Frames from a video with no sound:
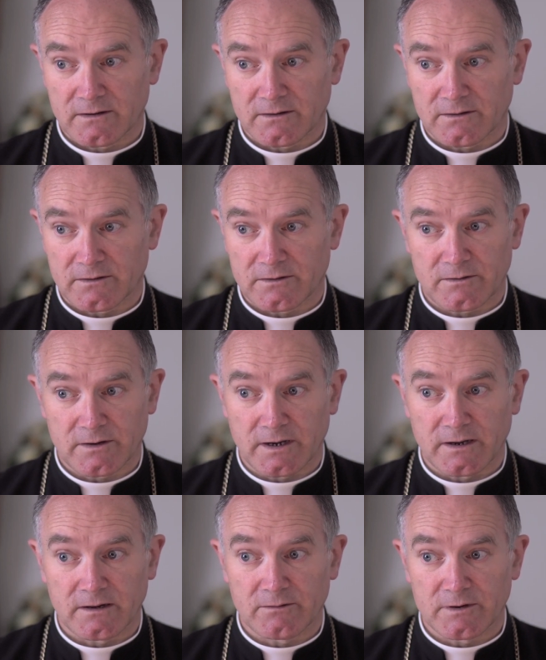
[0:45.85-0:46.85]
uh,
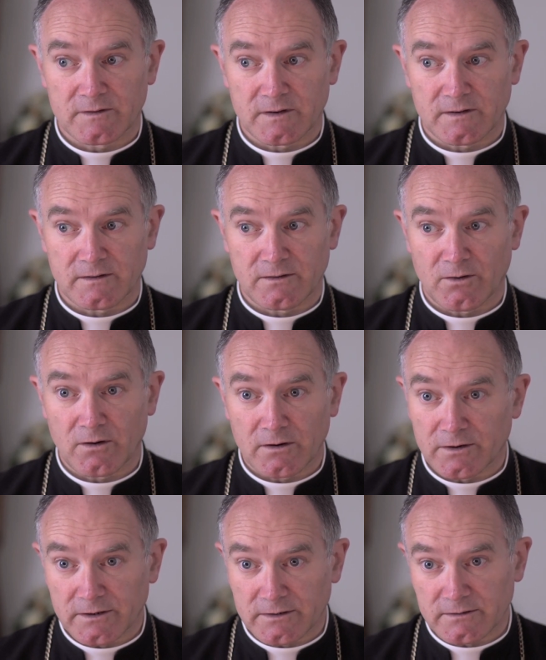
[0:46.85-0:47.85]
astray, which is no
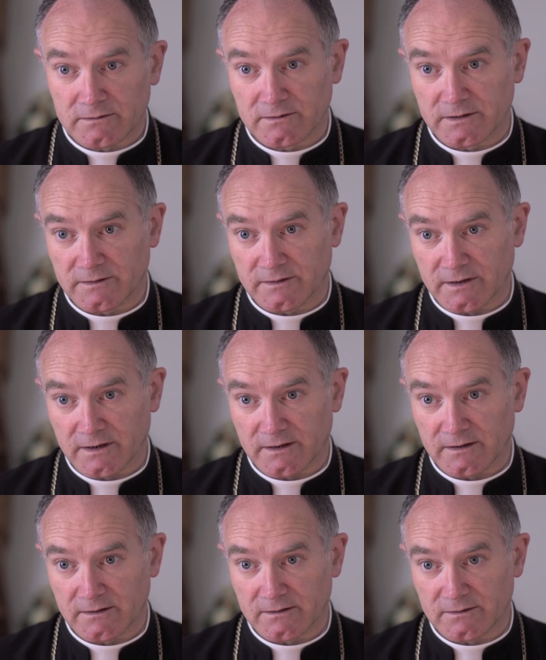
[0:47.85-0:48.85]
longer, let's
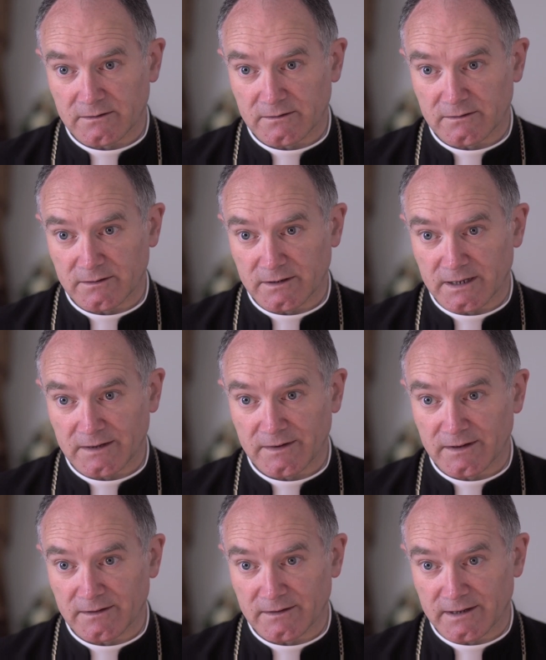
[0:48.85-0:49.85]
say, uh,
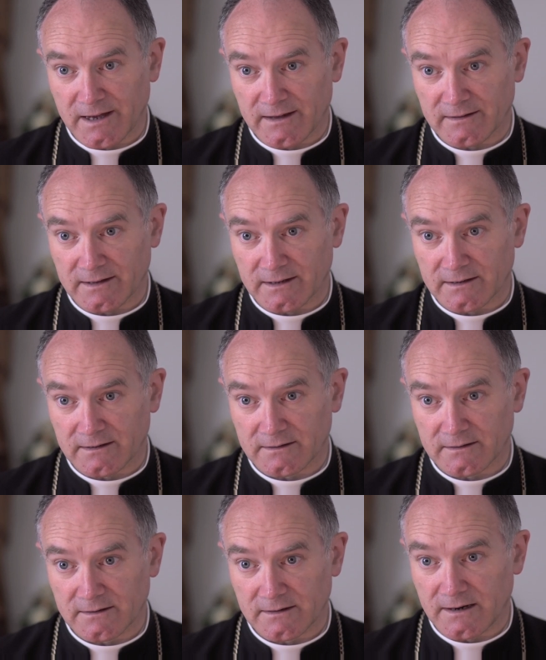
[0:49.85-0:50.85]
giving the Catholic
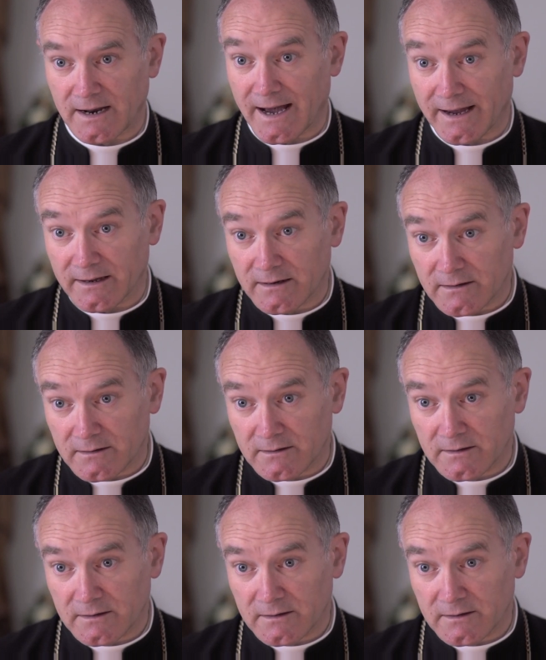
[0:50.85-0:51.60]
line